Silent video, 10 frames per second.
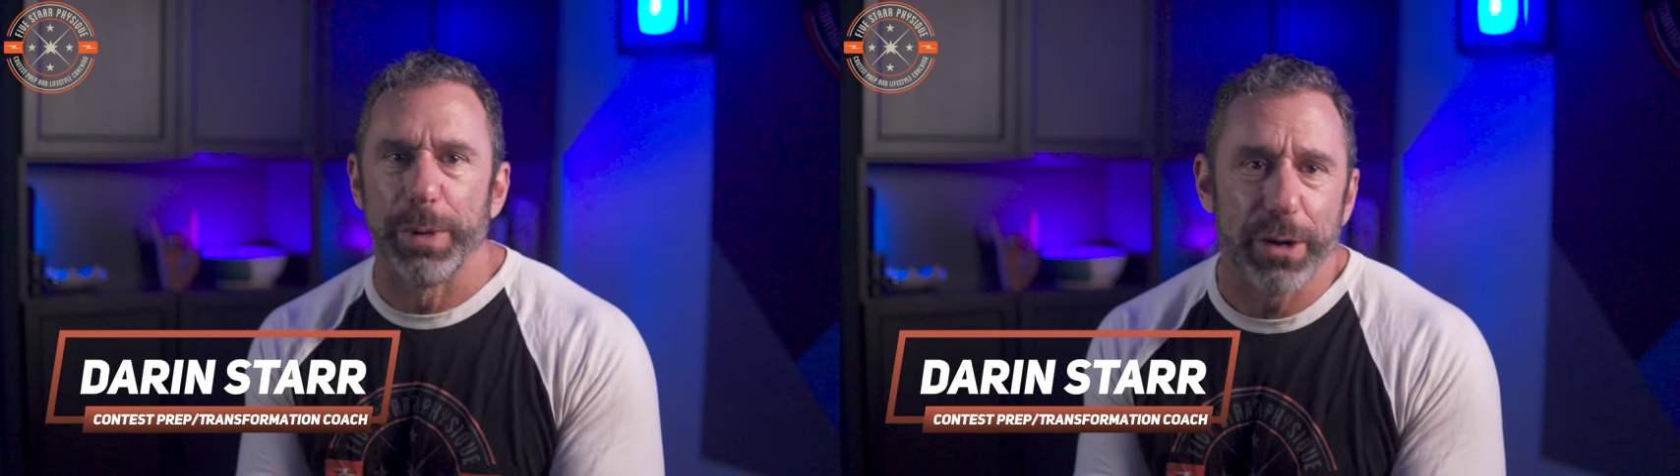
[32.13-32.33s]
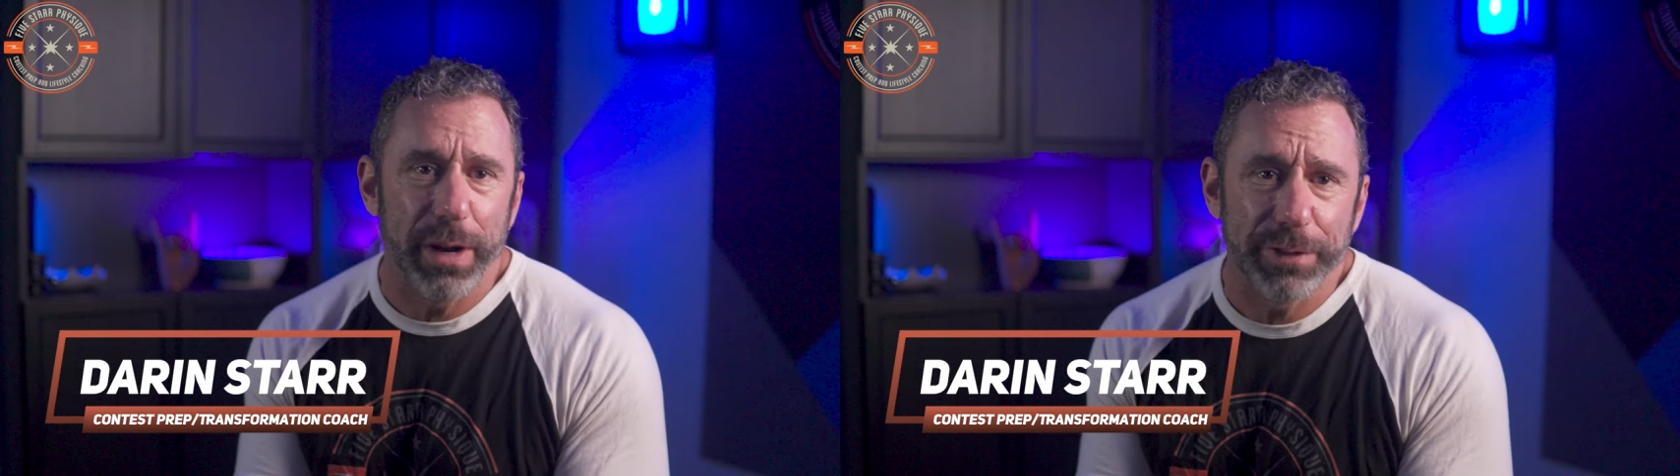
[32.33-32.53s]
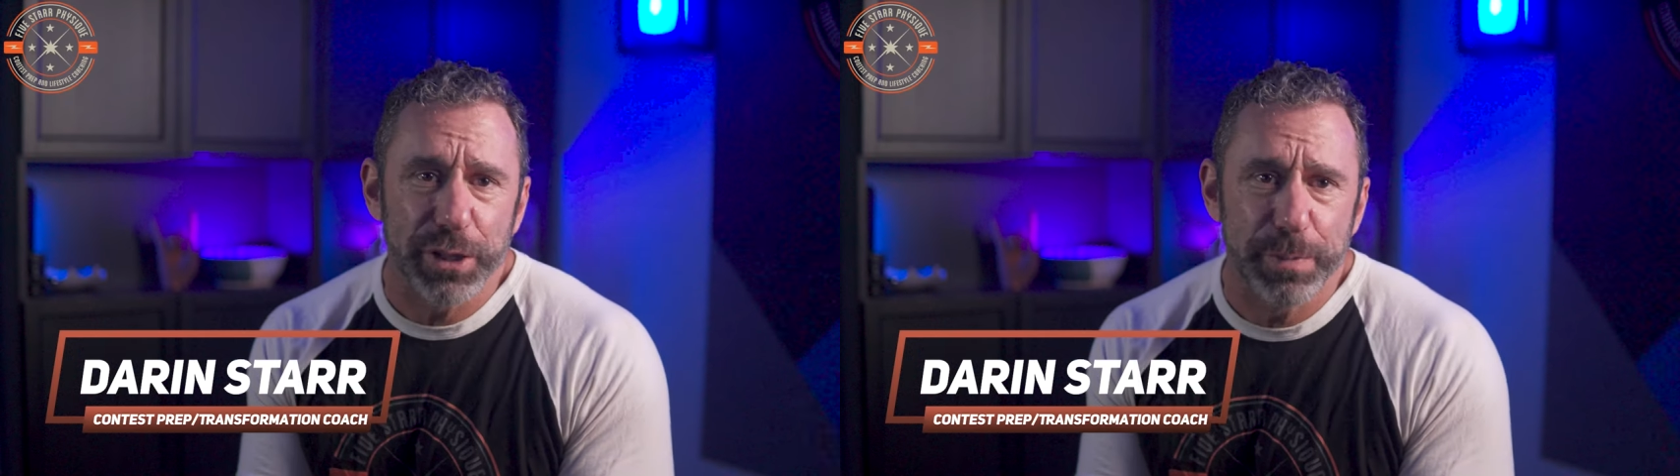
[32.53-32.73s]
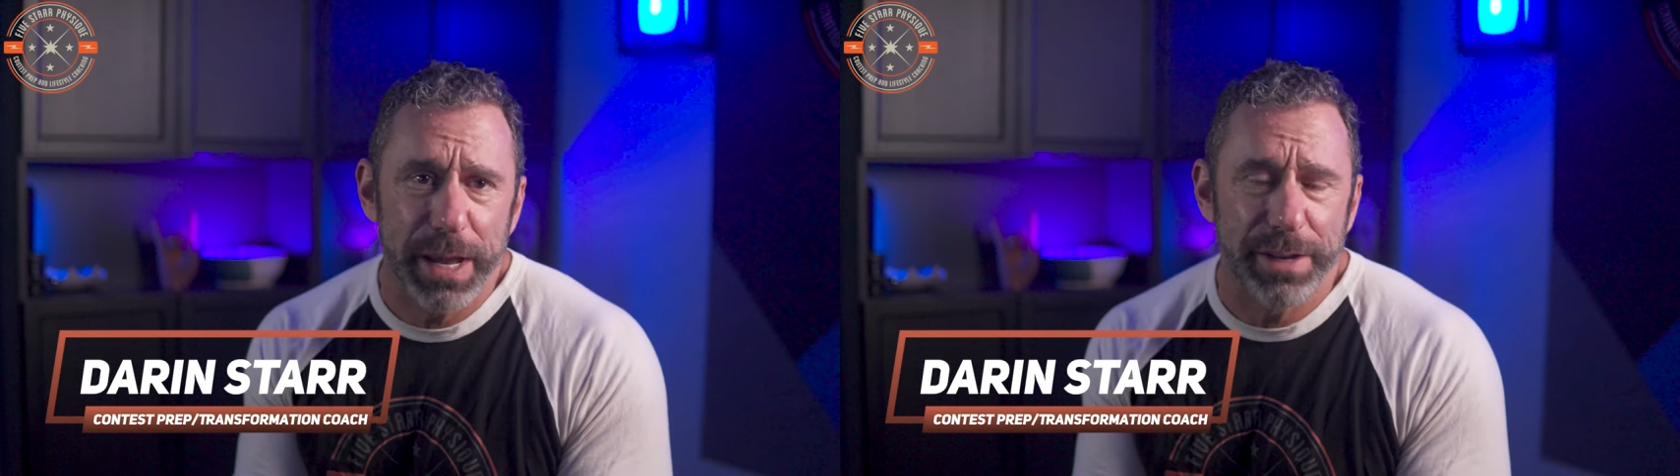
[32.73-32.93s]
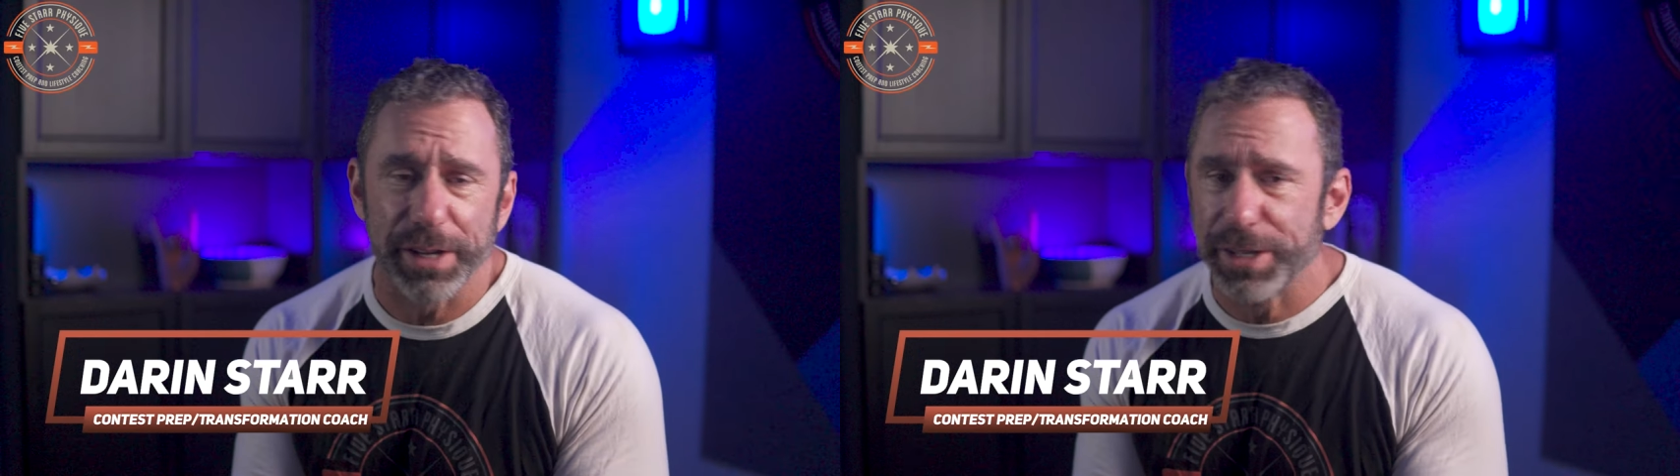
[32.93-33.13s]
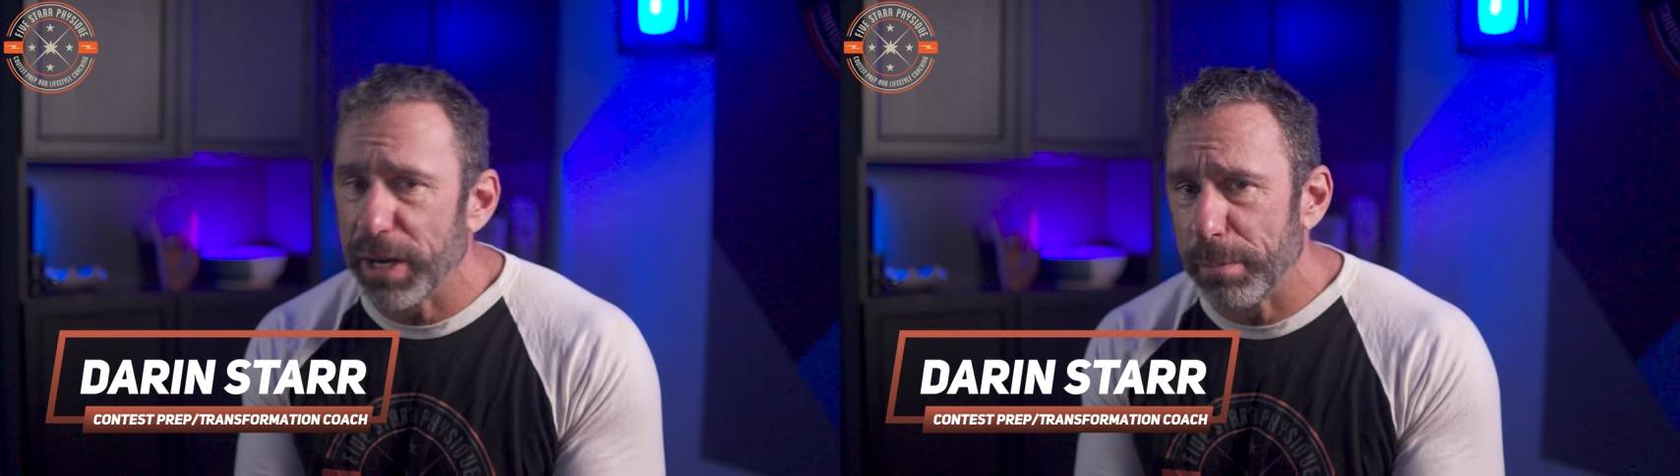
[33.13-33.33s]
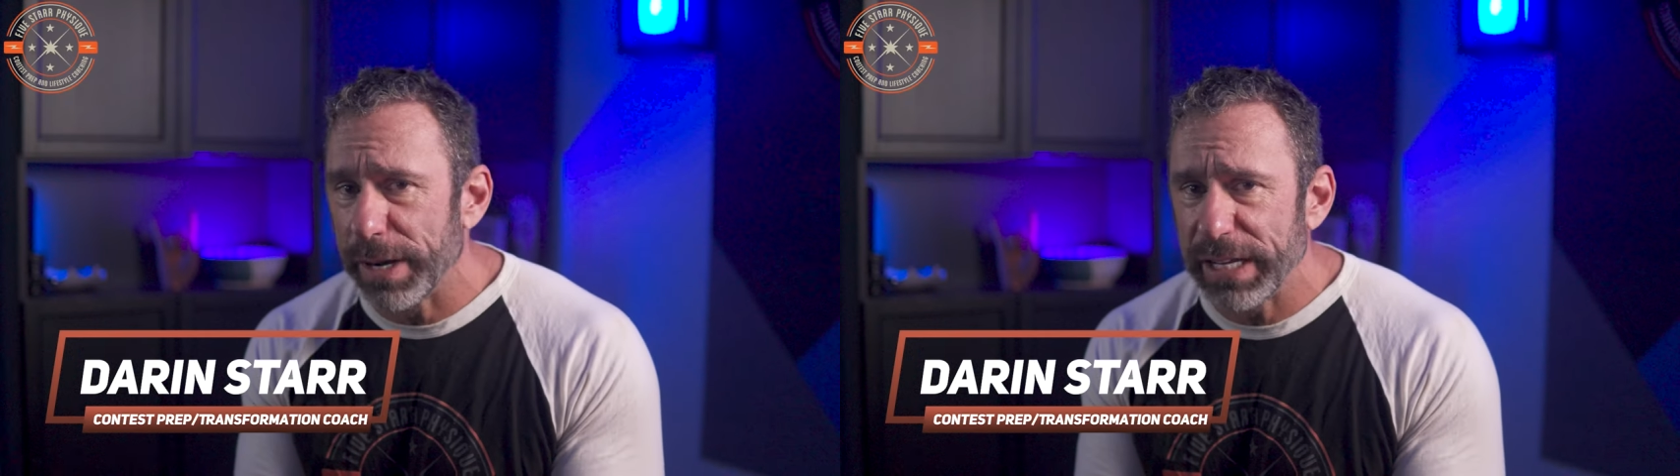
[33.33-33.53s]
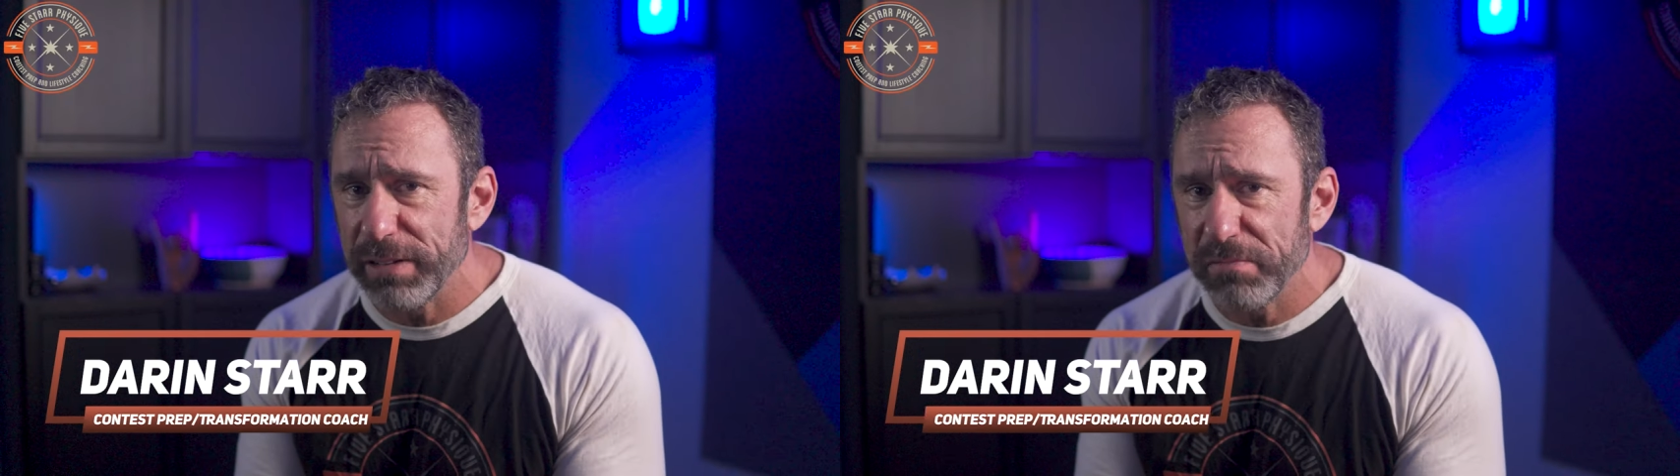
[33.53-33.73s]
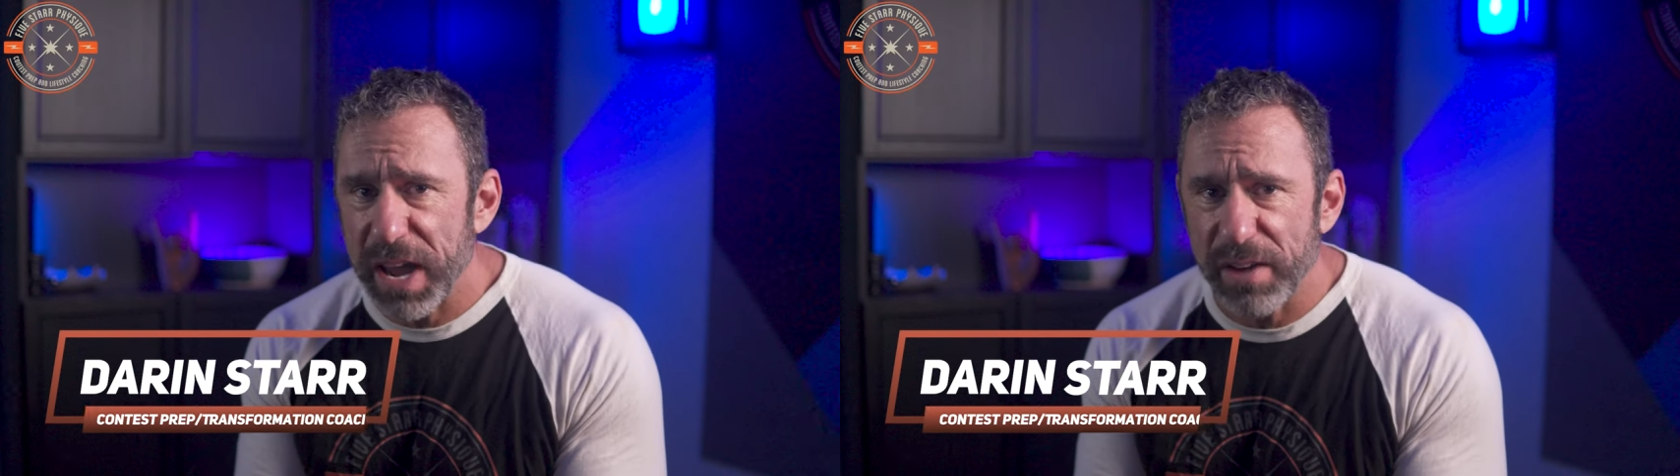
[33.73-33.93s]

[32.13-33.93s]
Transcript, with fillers: We don't have to spend a ton of money